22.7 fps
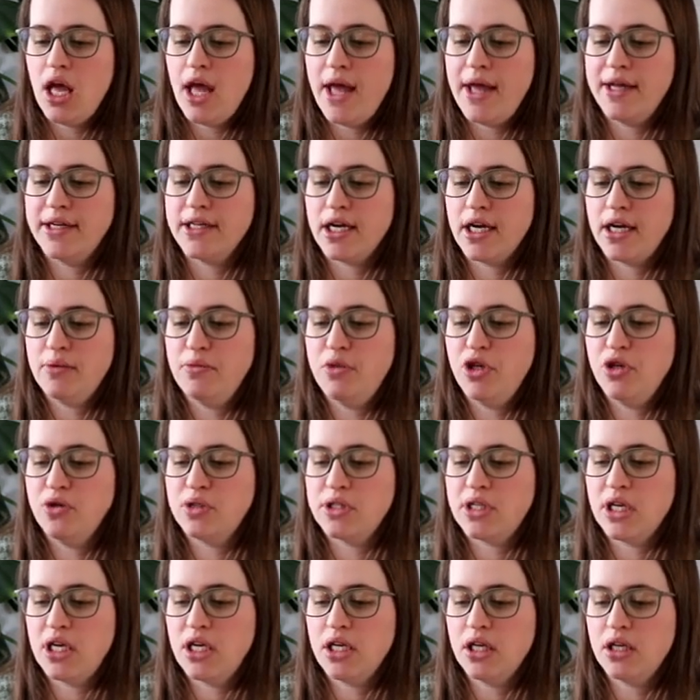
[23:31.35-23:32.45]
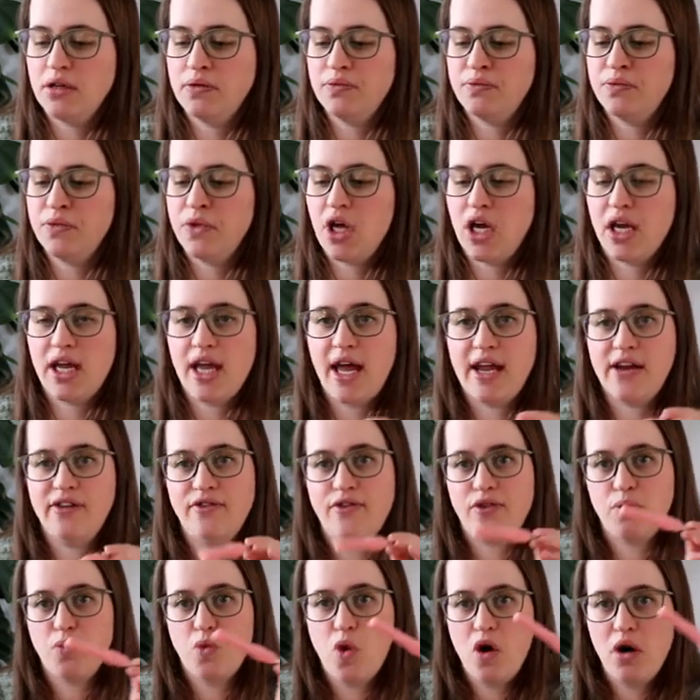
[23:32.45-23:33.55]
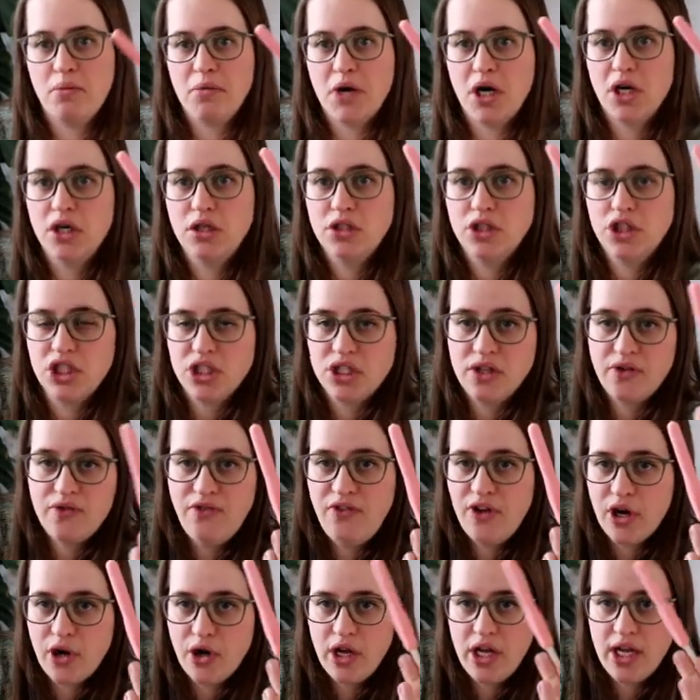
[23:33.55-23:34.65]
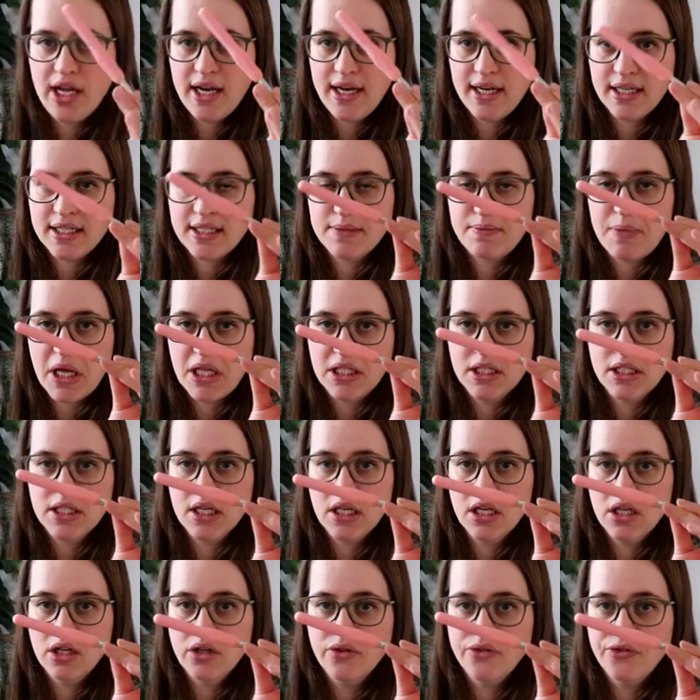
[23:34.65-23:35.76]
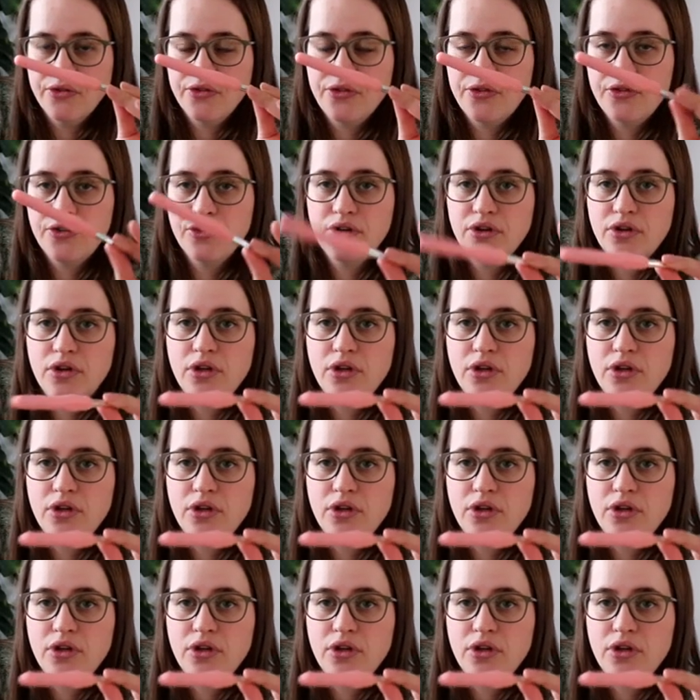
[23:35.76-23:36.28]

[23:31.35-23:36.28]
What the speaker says: And I am using, again from Walmart, just a very inexpensive